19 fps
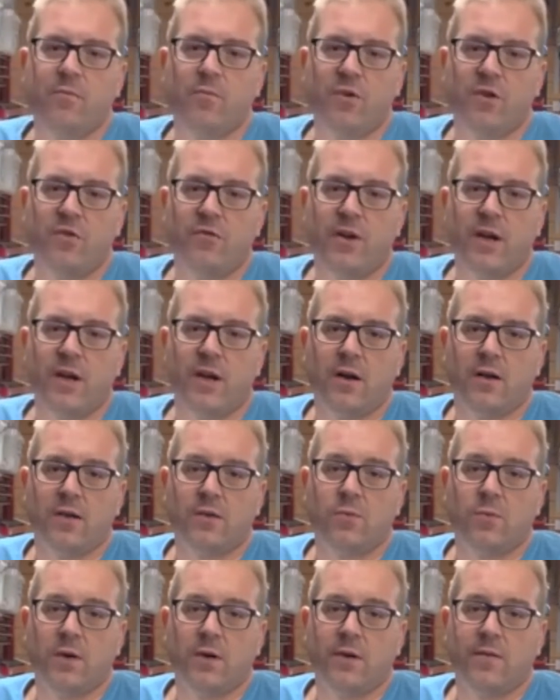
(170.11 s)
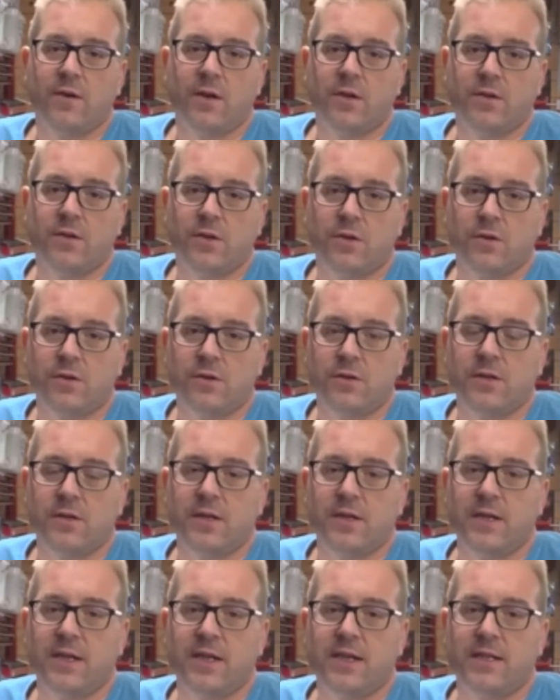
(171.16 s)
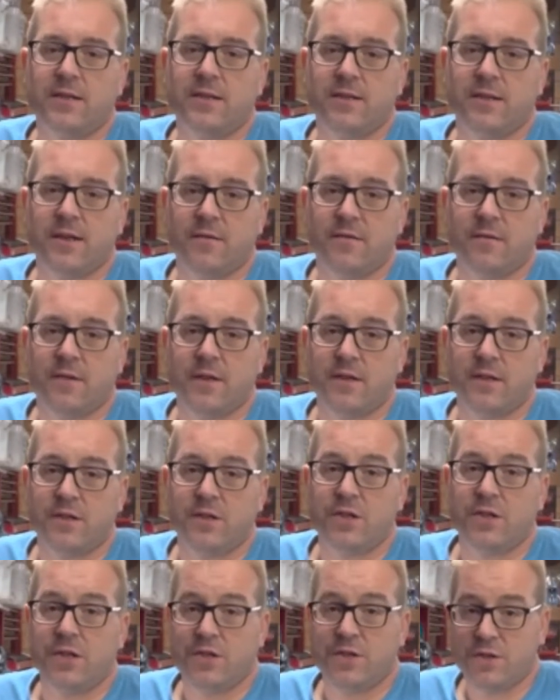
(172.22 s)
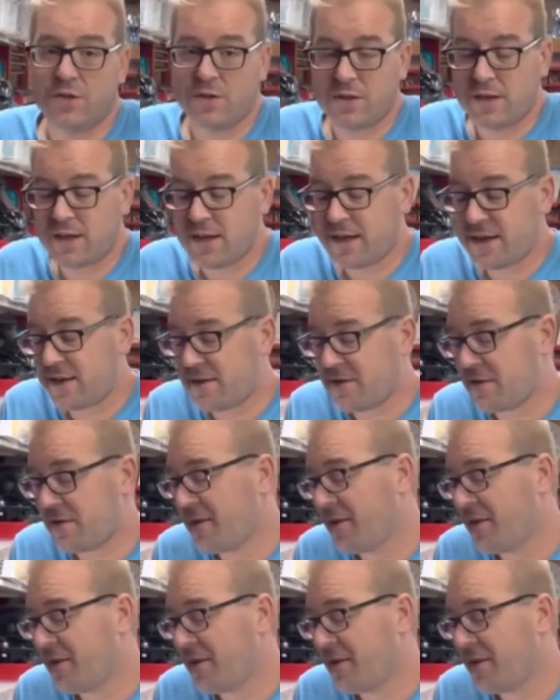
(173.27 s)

we'd realised one of our dogs had eaten something she shouldn't have.